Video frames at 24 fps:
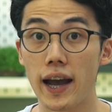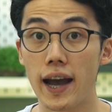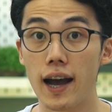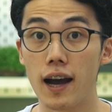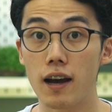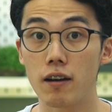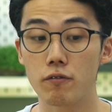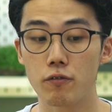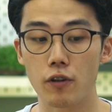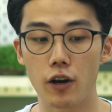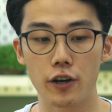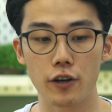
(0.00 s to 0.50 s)

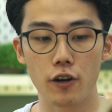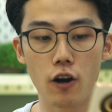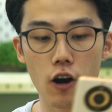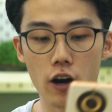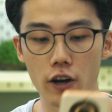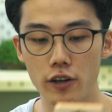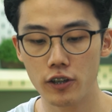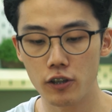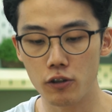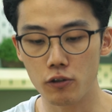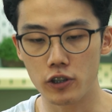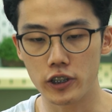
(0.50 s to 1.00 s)
have an
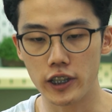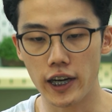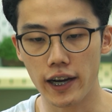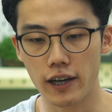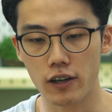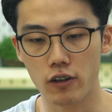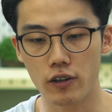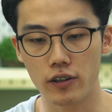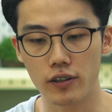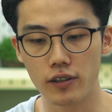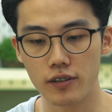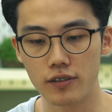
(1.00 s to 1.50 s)
audio
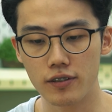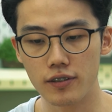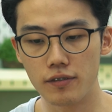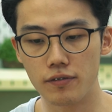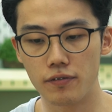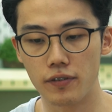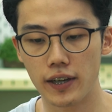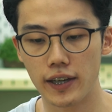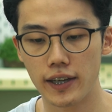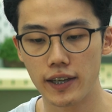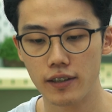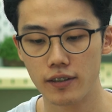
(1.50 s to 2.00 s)
jack on this
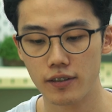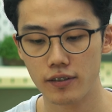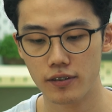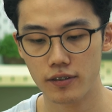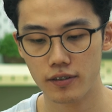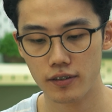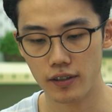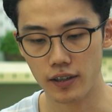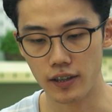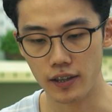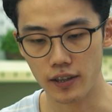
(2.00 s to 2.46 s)
device.